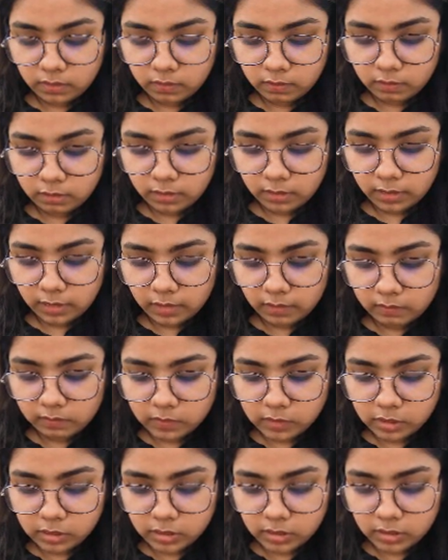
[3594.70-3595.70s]

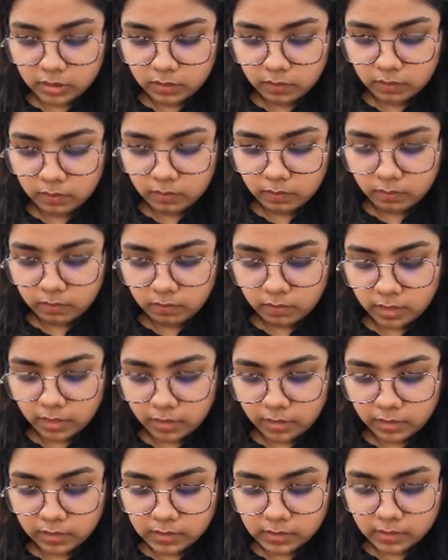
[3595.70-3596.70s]
mg
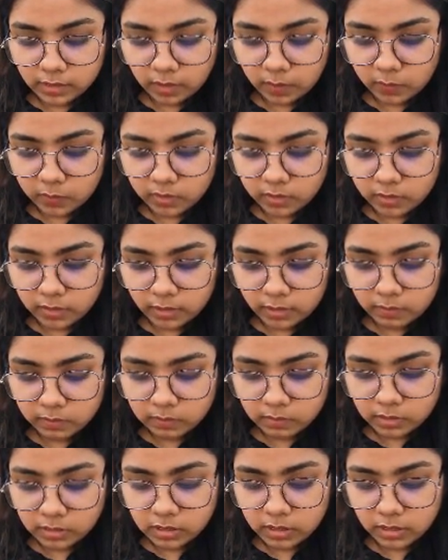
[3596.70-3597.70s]
minus capital
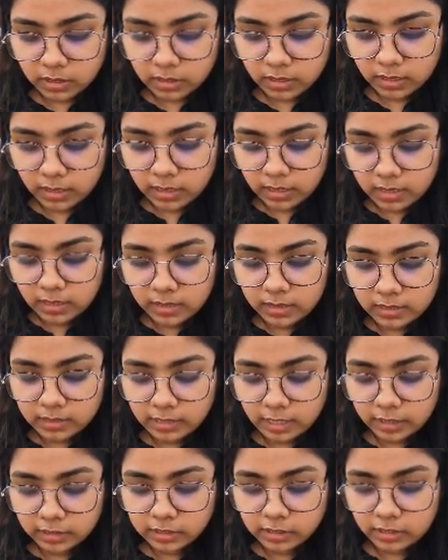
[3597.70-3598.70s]
Mg is
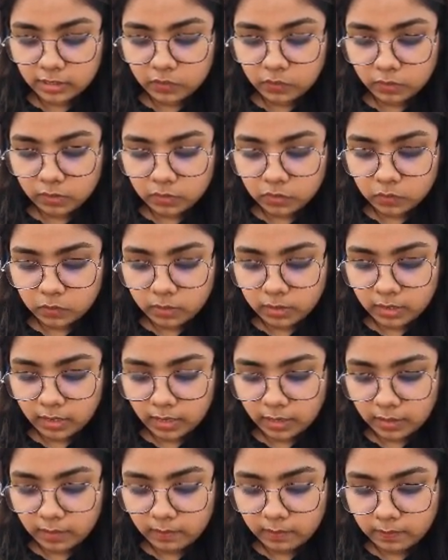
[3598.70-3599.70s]
actually going to be
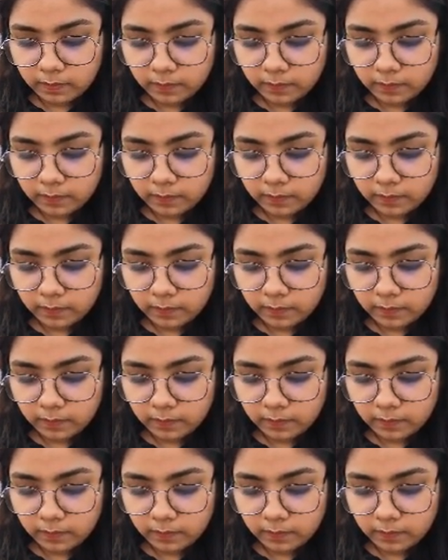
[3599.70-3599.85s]
m